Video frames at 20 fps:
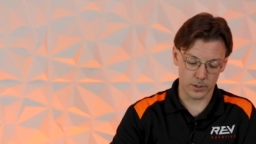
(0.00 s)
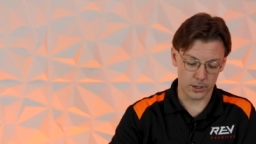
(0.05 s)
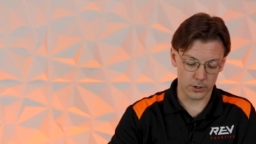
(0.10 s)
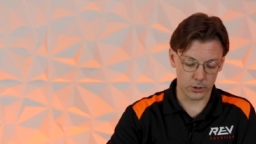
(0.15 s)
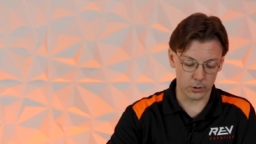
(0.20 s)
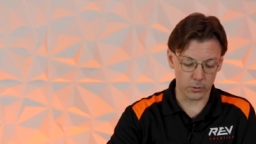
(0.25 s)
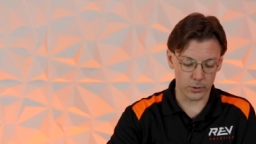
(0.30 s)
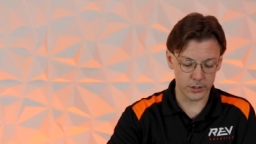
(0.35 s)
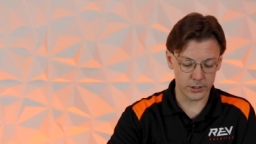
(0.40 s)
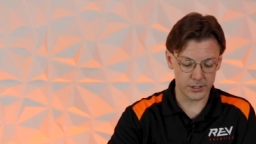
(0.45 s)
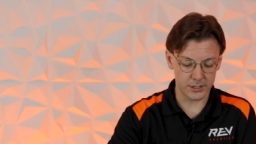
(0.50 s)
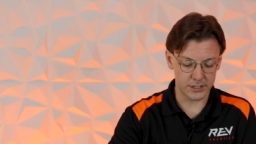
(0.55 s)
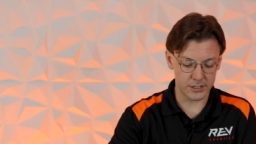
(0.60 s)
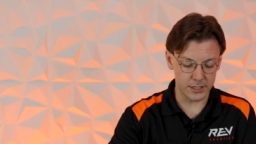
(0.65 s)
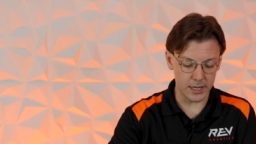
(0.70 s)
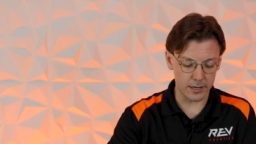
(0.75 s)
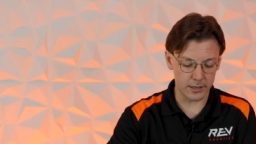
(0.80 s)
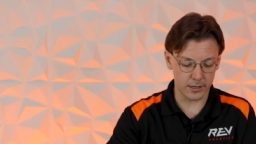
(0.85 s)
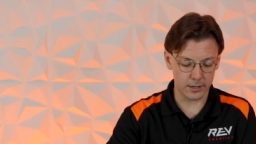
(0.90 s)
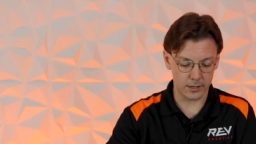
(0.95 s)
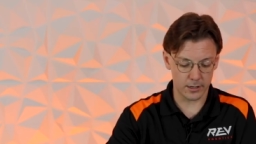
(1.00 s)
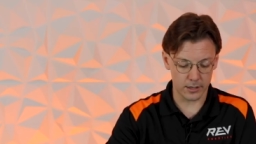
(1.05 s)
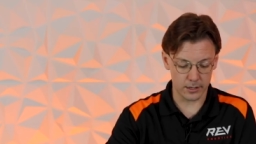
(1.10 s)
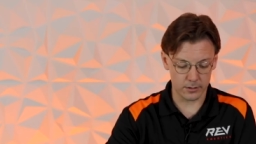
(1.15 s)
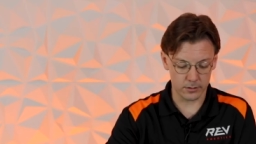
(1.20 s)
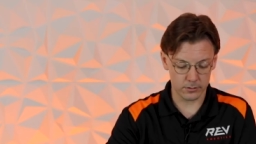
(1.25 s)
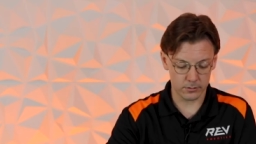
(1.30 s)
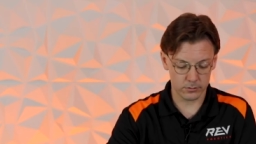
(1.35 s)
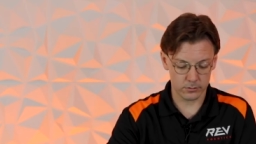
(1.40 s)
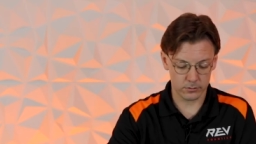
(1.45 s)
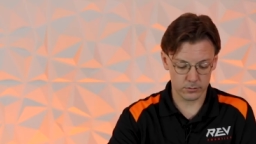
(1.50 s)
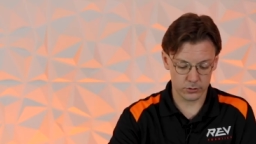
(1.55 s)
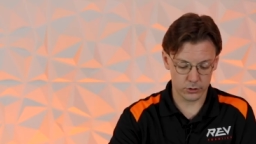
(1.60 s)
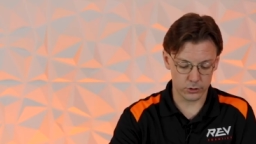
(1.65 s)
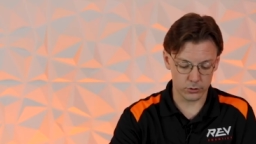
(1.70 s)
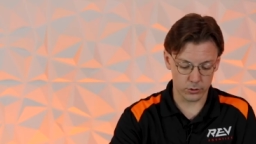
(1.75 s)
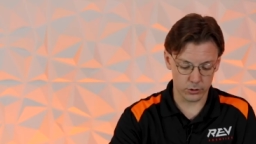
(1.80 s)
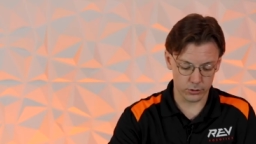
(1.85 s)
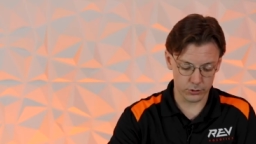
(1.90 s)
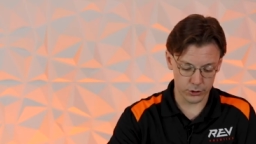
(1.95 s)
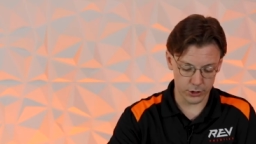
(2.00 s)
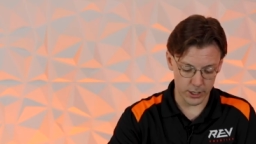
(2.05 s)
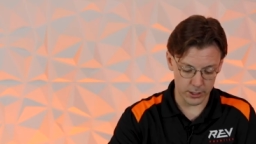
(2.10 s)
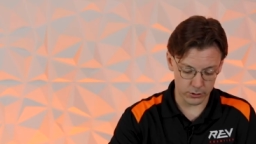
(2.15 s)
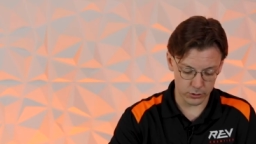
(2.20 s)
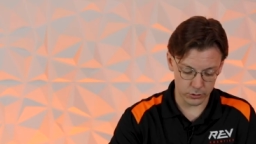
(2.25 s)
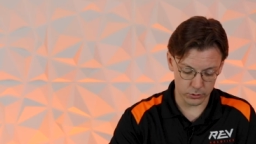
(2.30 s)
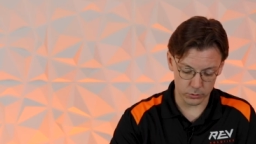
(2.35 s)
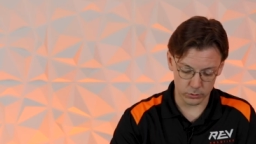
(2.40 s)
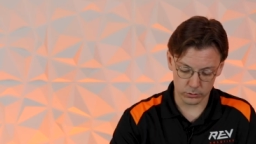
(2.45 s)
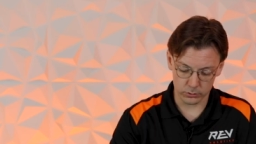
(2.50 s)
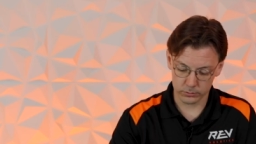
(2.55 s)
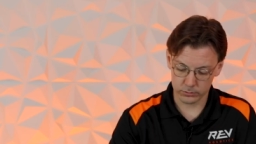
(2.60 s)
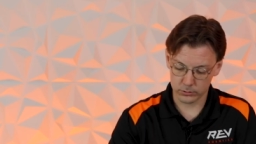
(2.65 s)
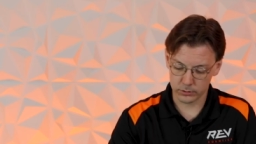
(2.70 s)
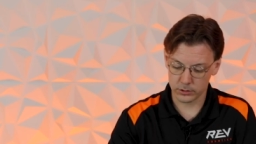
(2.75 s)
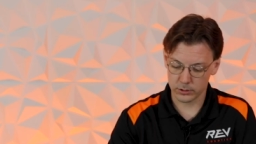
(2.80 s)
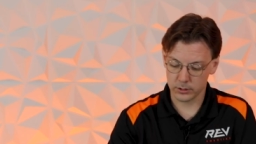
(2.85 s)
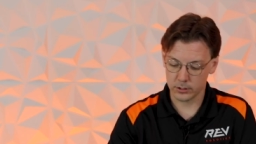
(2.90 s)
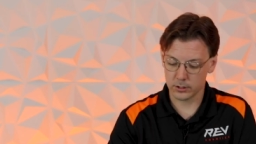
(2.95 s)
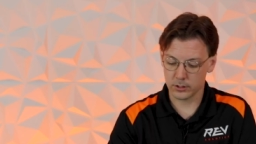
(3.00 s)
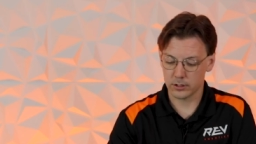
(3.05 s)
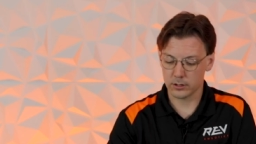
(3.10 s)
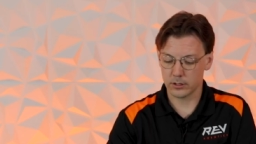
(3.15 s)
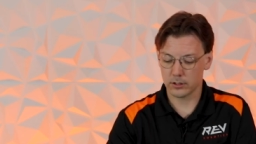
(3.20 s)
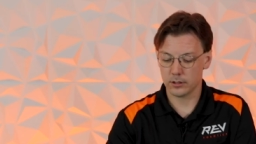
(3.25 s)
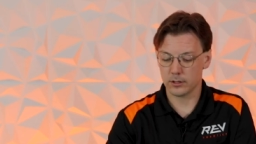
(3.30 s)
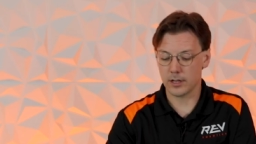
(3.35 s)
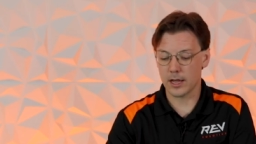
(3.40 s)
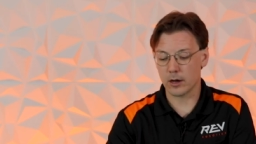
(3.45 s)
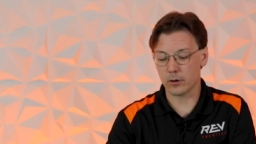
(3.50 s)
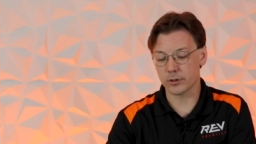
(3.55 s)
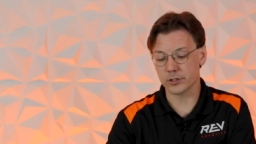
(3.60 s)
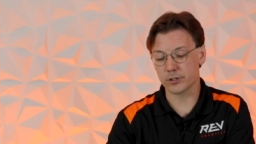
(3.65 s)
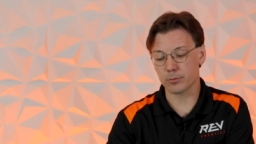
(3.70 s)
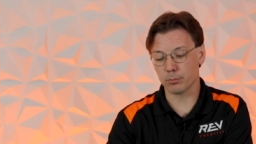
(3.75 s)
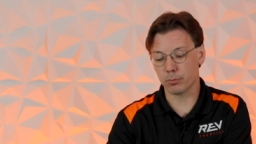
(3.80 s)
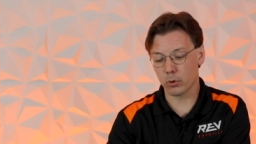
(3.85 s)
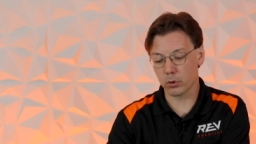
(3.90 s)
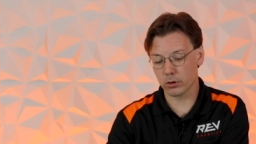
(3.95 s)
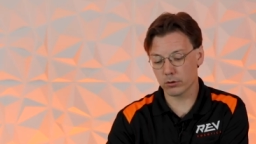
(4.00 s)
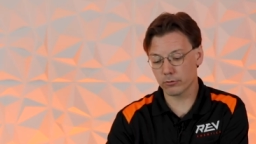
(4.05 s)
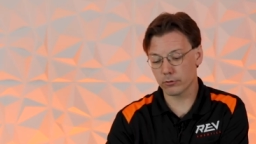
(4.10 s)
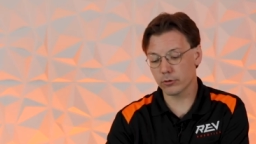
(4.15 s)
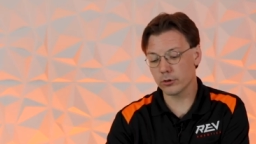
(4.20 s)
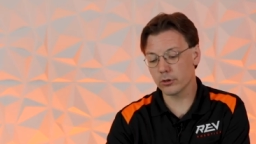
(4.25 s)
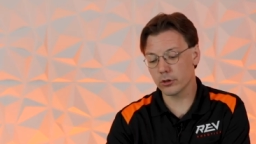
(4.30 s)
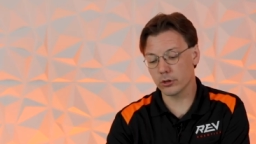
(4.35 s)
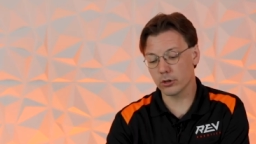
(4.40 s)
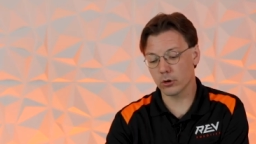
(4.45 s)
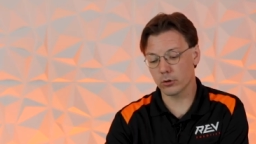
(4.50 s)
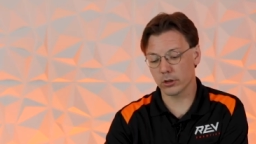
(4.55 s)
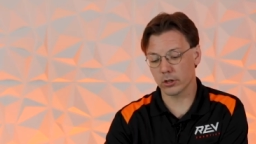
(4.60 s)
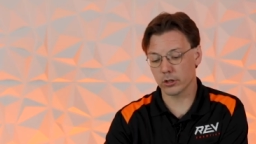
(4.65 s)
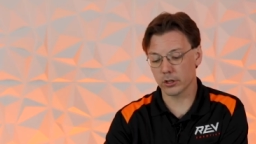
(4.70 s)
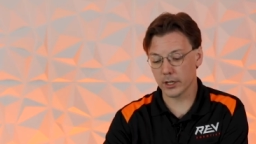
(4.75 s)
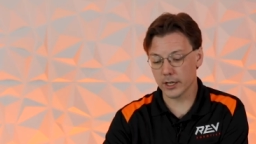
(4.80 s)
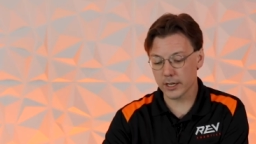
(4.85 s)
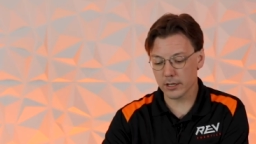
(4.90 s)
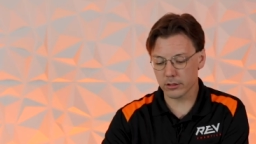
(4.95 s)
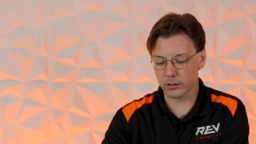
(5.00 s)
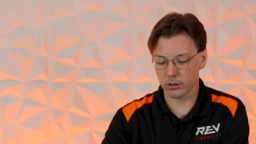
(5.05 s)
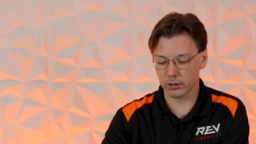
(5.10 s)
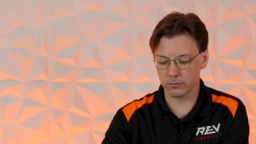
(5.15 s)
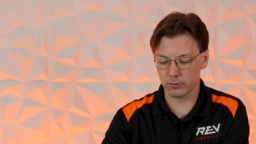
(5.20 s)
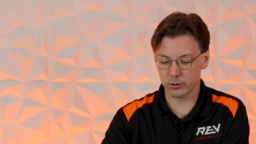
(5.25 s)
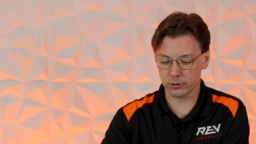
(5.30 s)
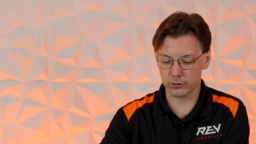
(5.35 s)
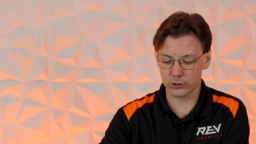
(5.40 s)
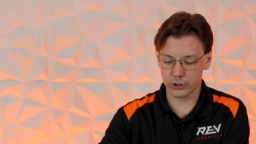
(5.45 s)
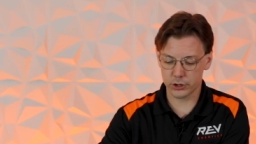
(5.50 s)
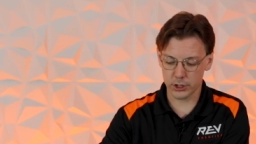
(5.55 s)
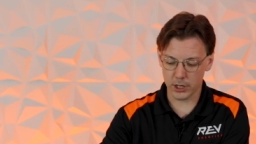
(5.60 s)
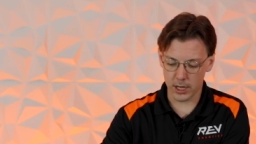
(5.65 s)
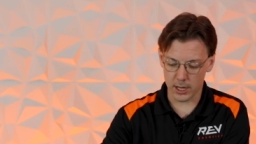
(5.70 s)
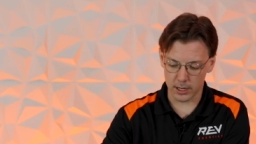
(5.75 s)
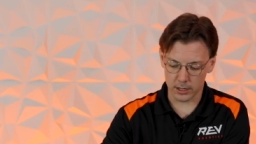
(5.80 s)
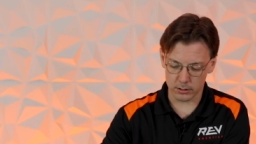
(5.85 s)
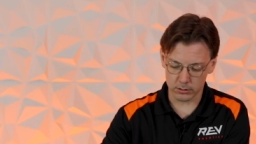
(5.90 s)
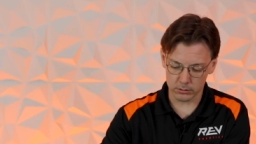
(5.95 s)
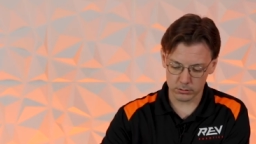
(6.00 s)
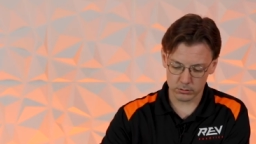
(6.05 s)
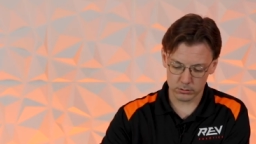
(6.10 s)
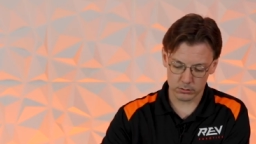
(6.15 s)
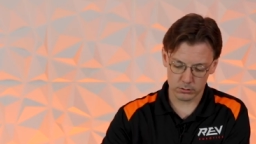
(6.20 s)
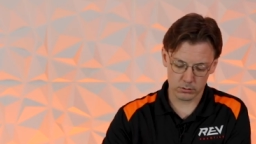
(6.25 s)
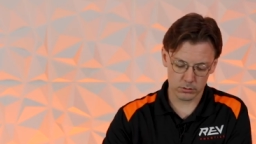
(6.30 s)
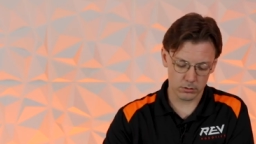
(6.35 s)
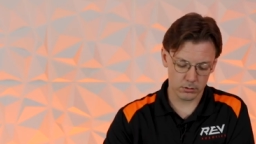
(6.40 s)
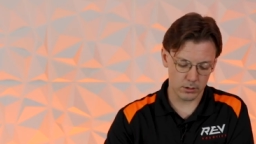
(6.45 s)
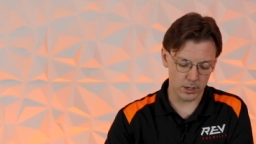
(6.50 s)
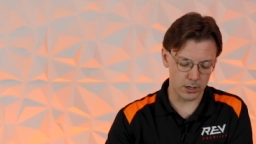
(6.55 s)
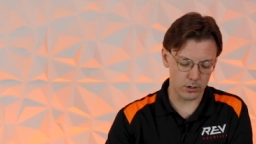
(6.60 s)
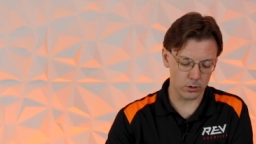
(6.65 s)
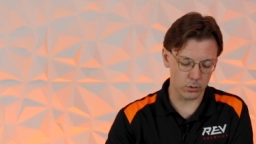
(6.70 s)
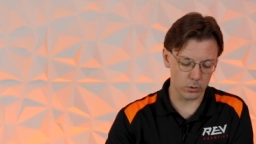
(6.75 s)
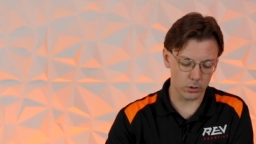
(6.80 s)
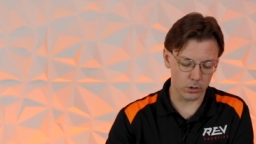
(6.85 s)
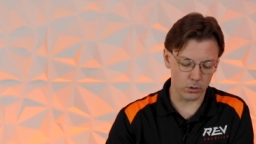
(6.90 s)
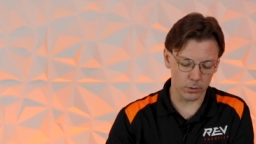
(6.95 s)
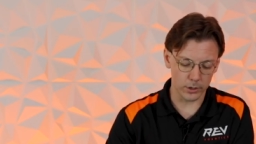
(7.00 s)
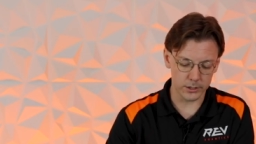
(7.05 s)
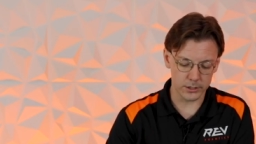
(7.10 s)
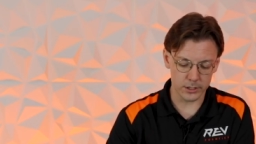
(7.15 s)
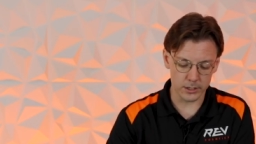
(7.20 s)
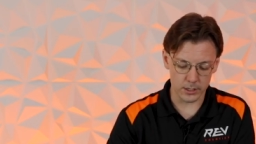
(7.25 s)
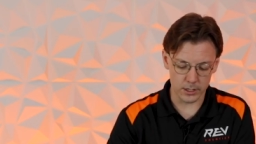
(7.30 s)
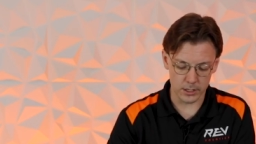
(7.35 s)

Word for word: and you're going to set it in to your chain tool. Now it is important for you to know the length of your chain that you are going to